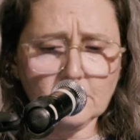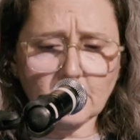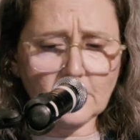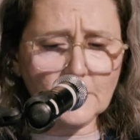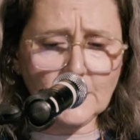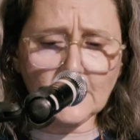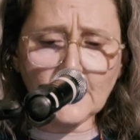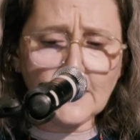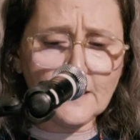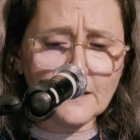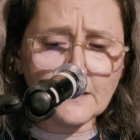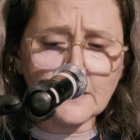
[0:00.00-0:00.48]

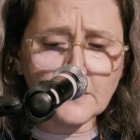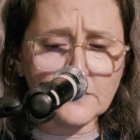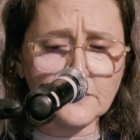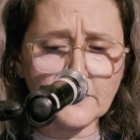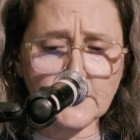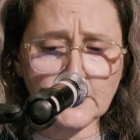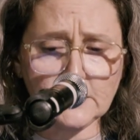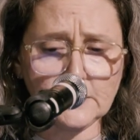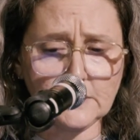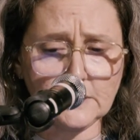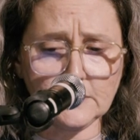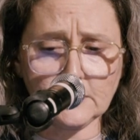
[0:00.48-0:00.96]
Neither of
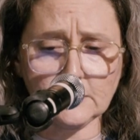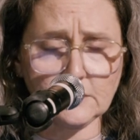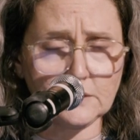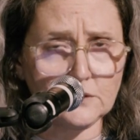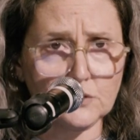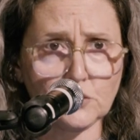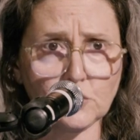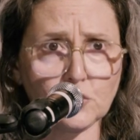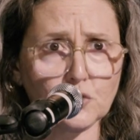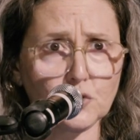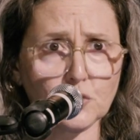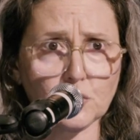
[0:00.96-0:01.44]
these things
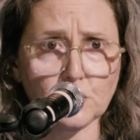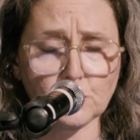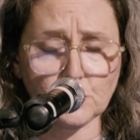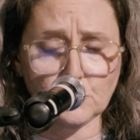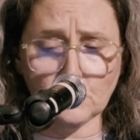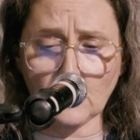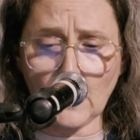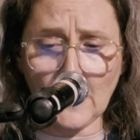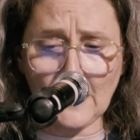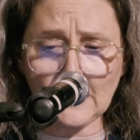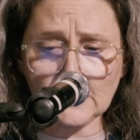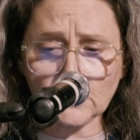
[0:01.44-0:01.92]
is
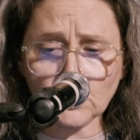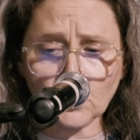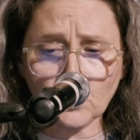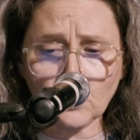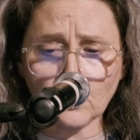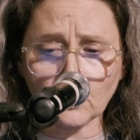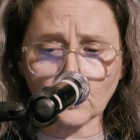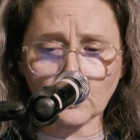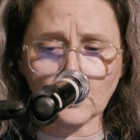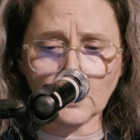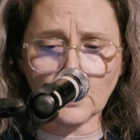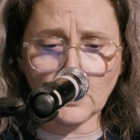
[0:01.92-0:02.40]
true at
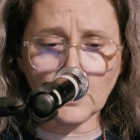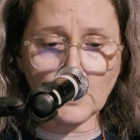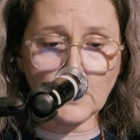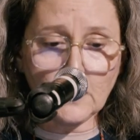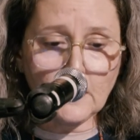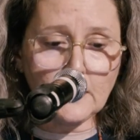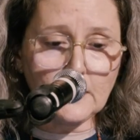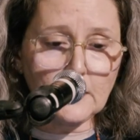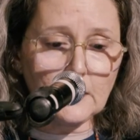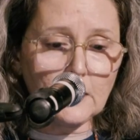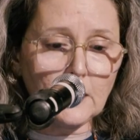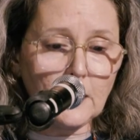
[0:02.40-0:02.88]
all.
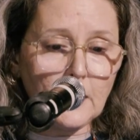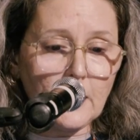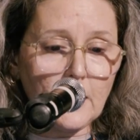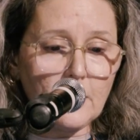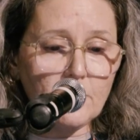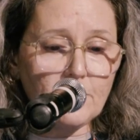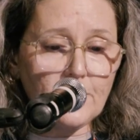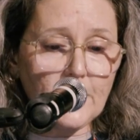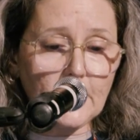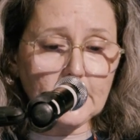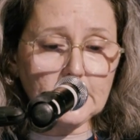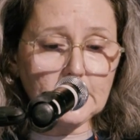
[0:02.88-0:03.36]

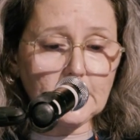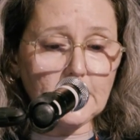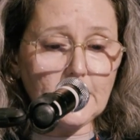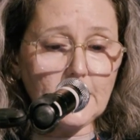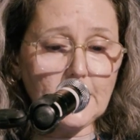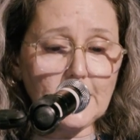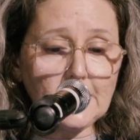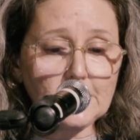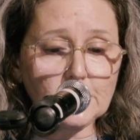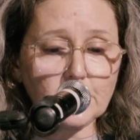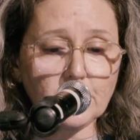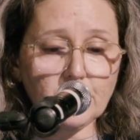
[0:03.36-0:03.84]
In fact,
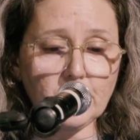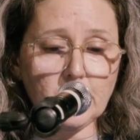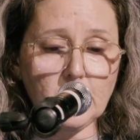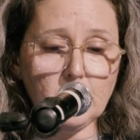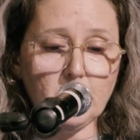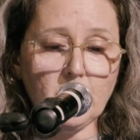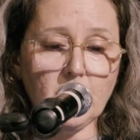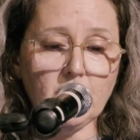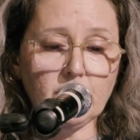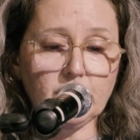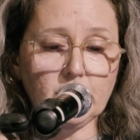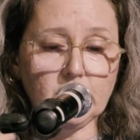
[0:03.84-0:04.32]
each of the
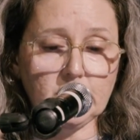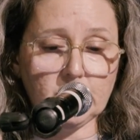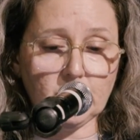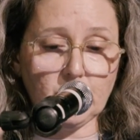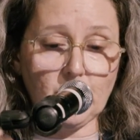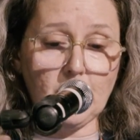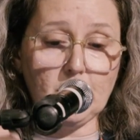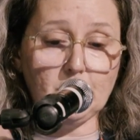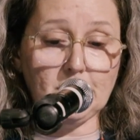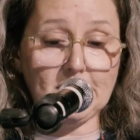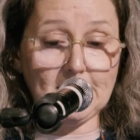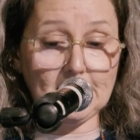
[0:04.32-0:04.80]
above
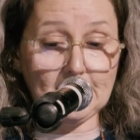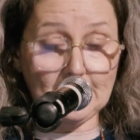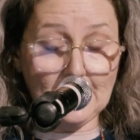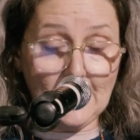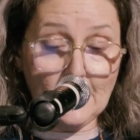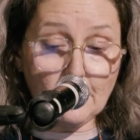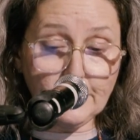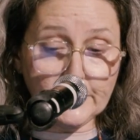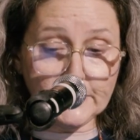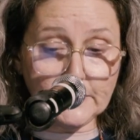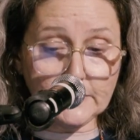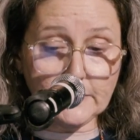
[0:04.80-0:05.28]
described
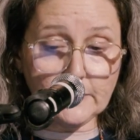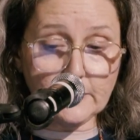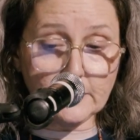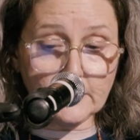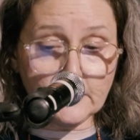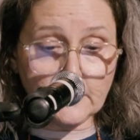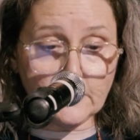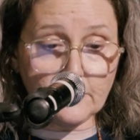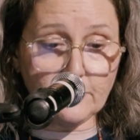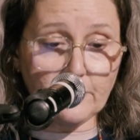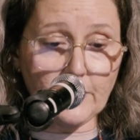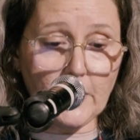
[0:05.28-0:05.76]
steps in
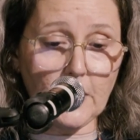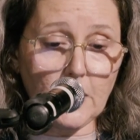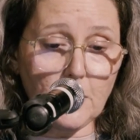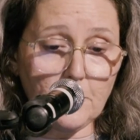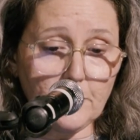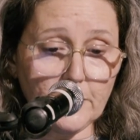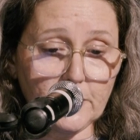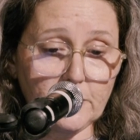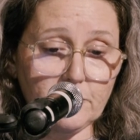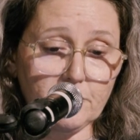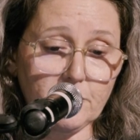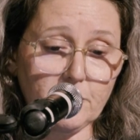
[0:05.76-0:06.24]
the
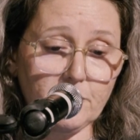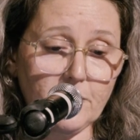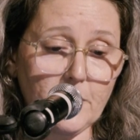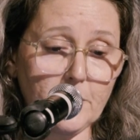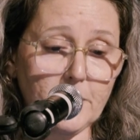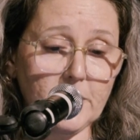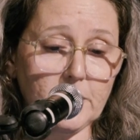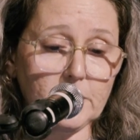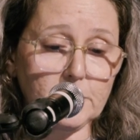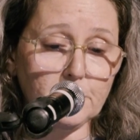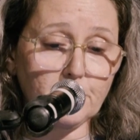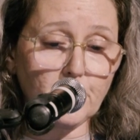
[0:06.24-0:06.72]
development of a
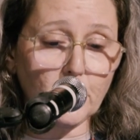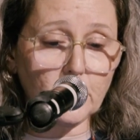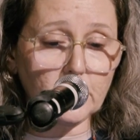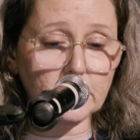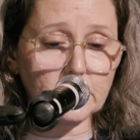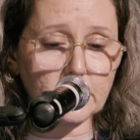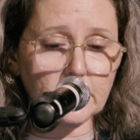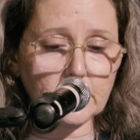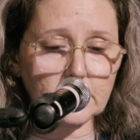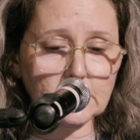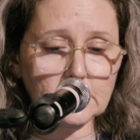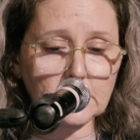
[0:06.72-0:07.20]
feminist
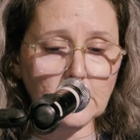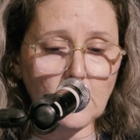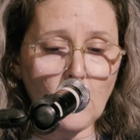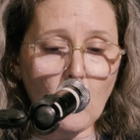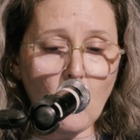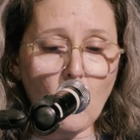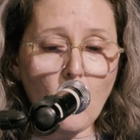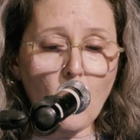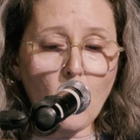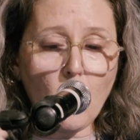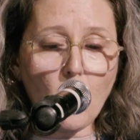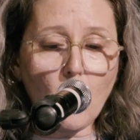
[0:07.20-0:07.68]
politics
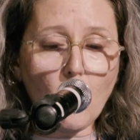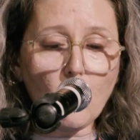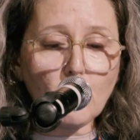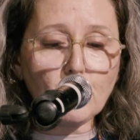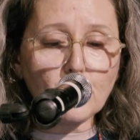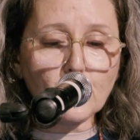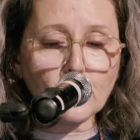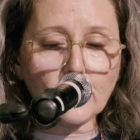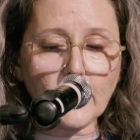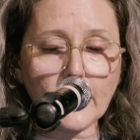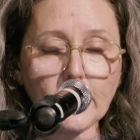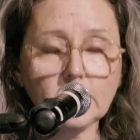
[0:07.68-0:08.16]

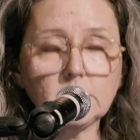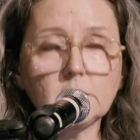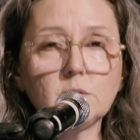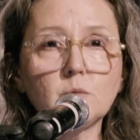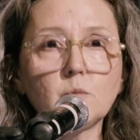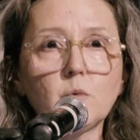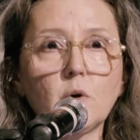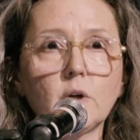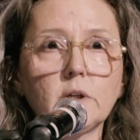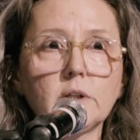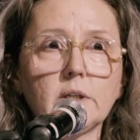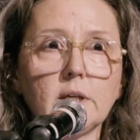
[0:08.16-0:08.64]
operate
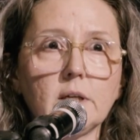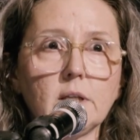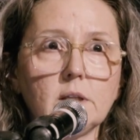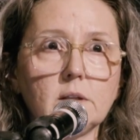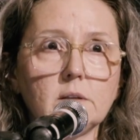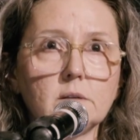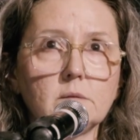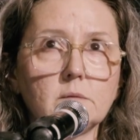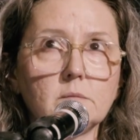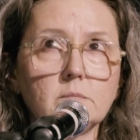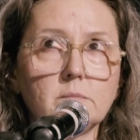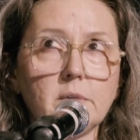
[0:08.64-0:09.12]
in what
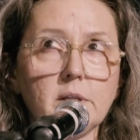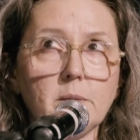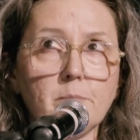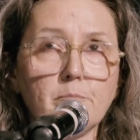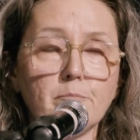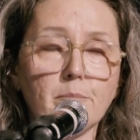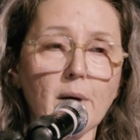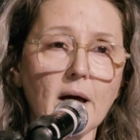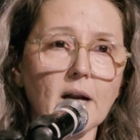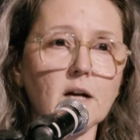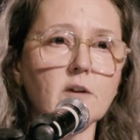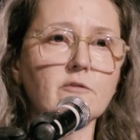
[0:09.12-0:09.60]
can be
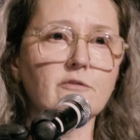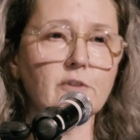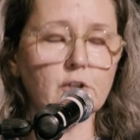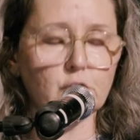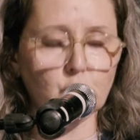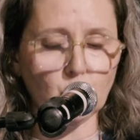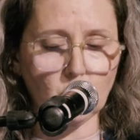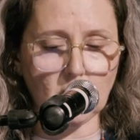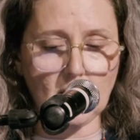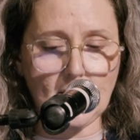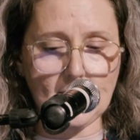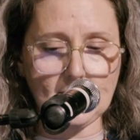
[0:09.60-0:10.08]
better
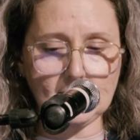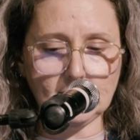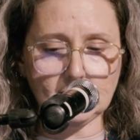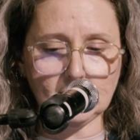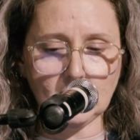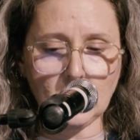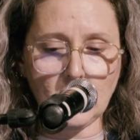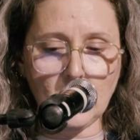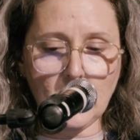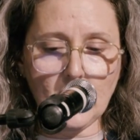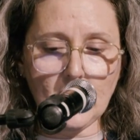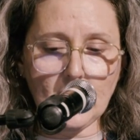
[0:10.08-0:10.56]
visualized
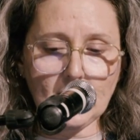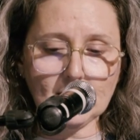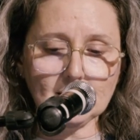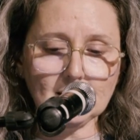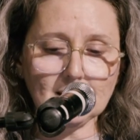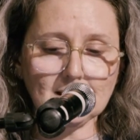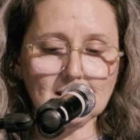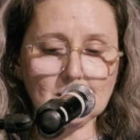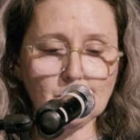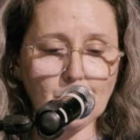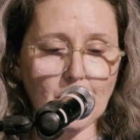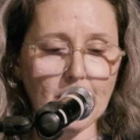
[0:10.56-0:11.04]
as
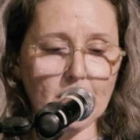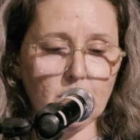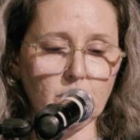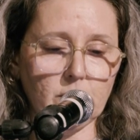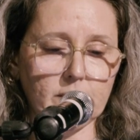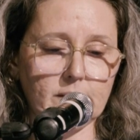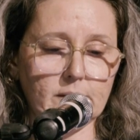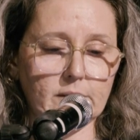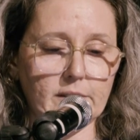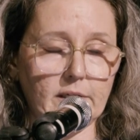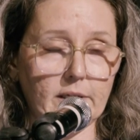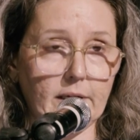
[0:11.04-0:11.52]
a
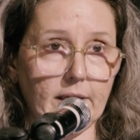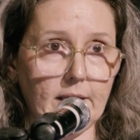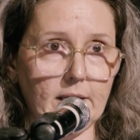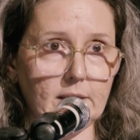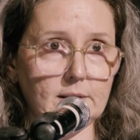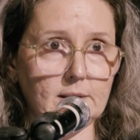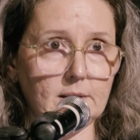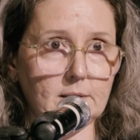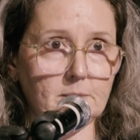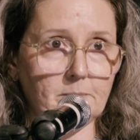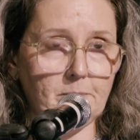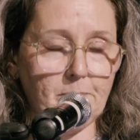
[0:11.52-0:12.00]
spiral
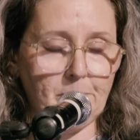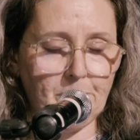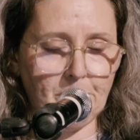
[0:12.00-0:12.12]
staircase.